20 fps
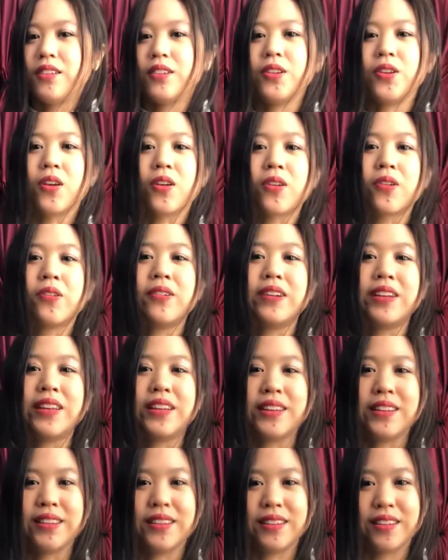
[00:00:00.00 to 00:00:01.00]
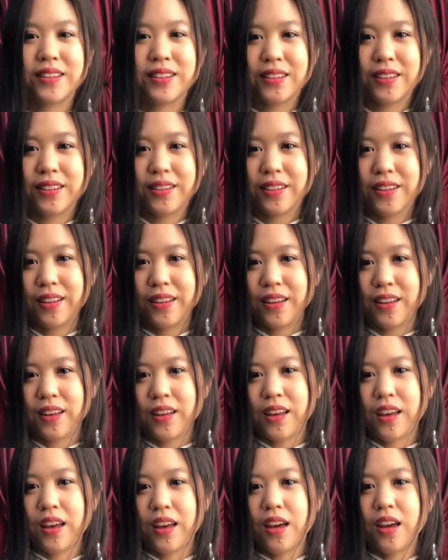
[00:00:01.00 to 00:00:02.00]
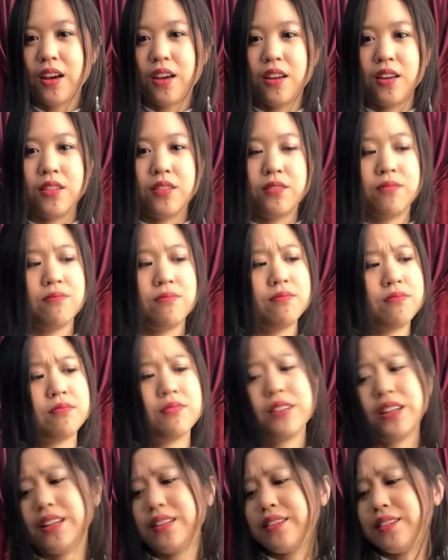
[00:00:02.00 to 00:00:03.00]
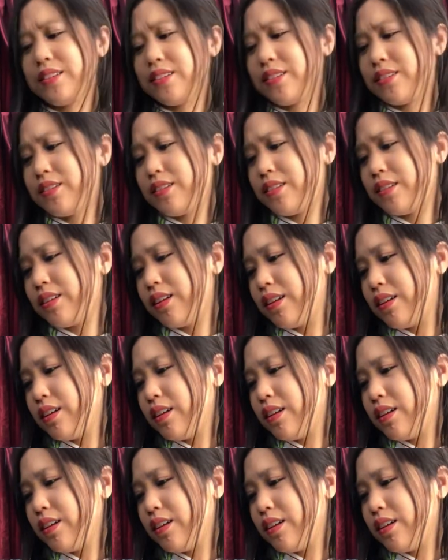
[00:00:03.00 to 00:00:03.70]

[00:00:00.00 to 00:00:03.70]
Your queen. And this is